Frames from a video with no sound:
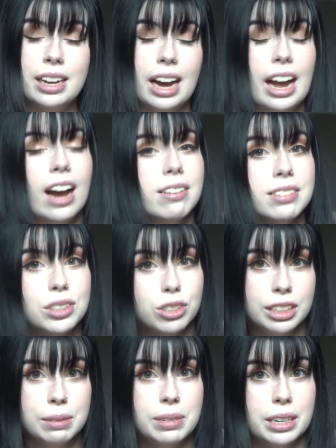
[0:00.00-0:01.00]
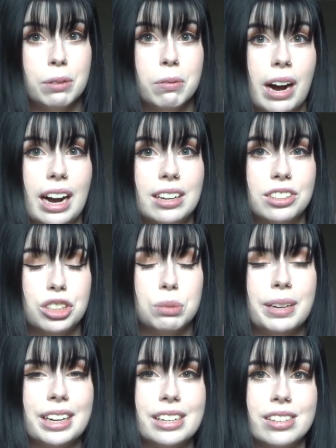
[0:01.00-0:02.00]
I haven't streamed in a while just
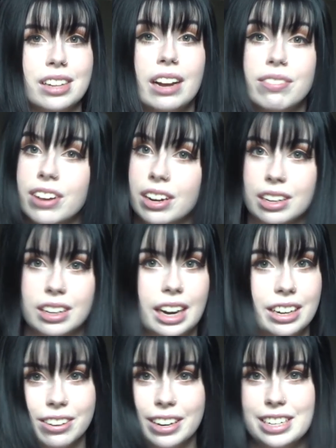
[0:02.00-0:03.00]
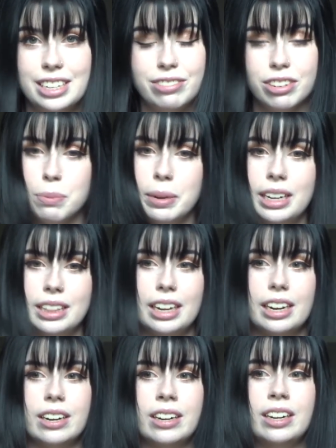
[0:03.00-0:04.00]
because life got kind of crazy for a minute
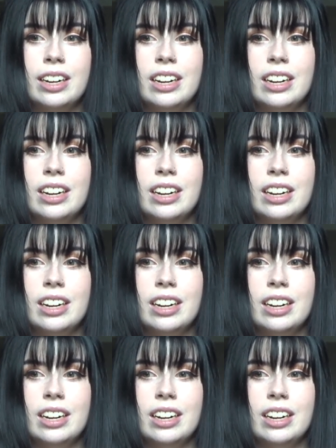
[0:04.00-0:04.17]
there,